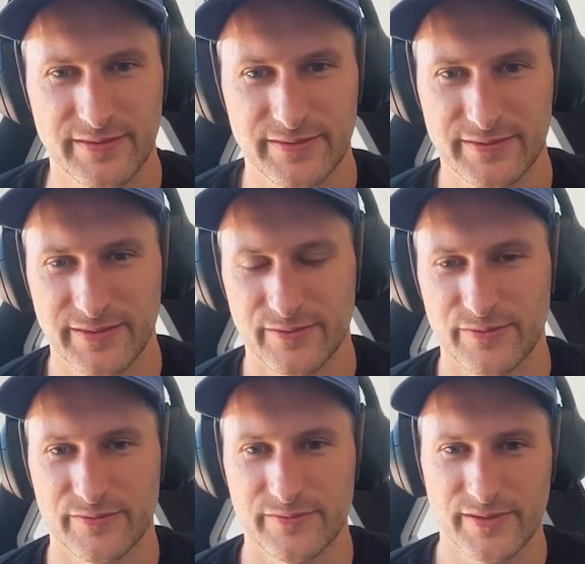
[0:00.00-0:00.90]
I
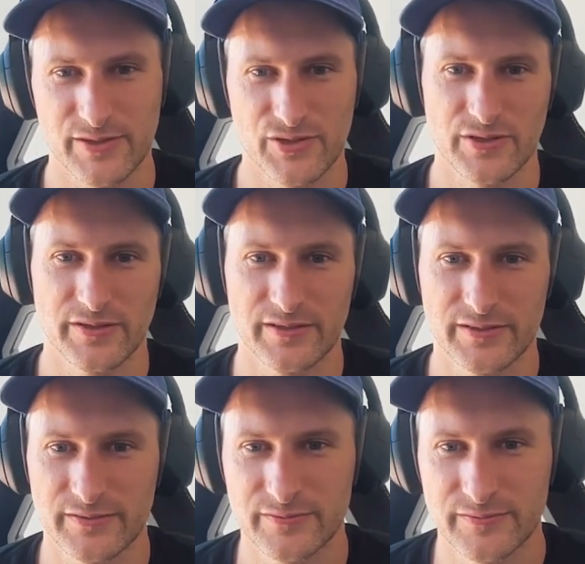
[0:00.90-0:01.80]
don't know,
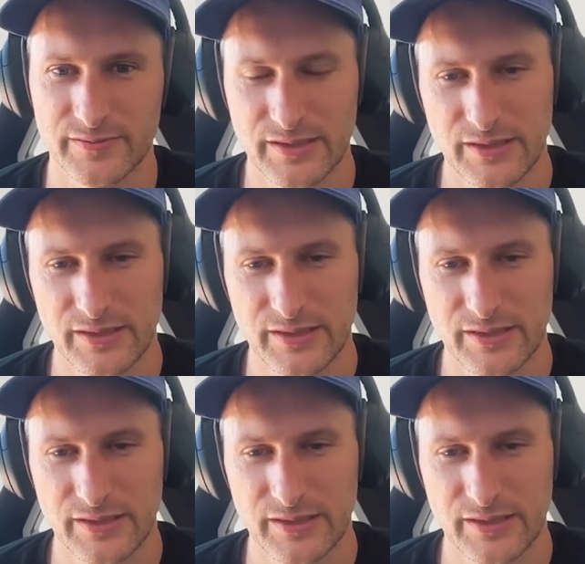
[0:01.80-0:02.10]
Nigeria or